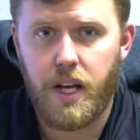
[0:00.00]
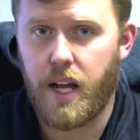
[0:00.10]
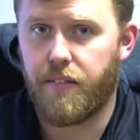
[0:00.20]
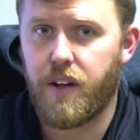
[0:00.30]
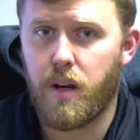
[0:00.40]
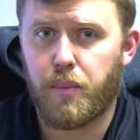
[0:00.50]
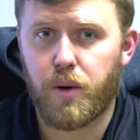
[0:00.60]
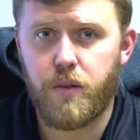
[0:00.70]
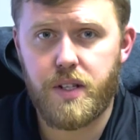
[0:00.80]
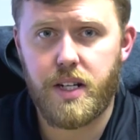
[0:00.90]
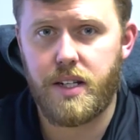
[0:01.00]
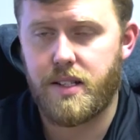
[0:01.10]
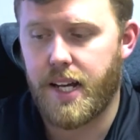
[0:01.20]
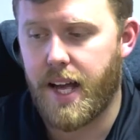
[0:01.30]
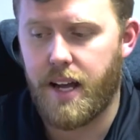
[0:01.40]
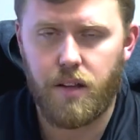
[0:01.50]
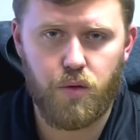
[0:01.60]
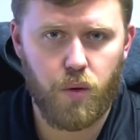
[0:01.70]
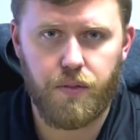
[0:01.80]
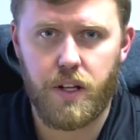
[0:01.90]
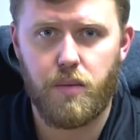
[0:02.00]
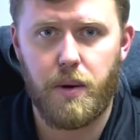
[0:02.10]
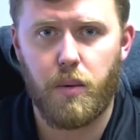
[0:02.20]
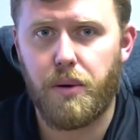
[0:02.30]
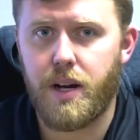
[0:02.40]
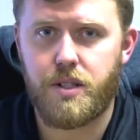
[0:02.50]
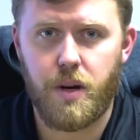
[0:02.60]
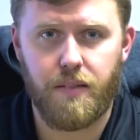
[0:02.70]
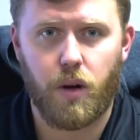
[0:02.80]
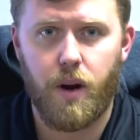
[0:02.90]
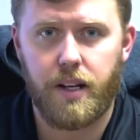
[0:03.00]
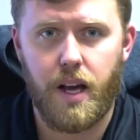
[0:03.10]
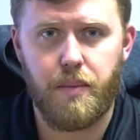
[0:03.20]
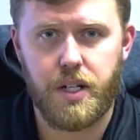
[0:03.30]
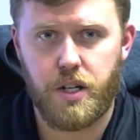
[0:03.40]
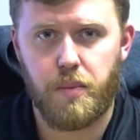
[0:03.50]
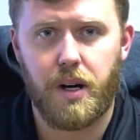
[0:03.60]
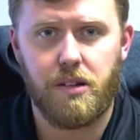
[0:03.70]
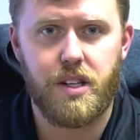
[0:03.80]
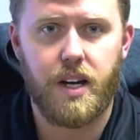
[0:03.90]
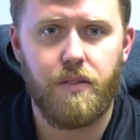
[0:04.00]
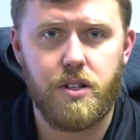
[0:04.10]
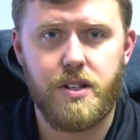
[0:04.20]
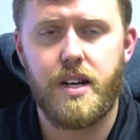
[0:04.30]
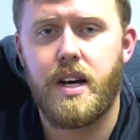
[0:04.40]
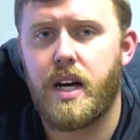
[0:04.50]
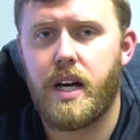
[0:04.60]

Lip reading: if he approves it and he's like, hey, this roof needs to be replaced, you have the correct damage and your policy covers it,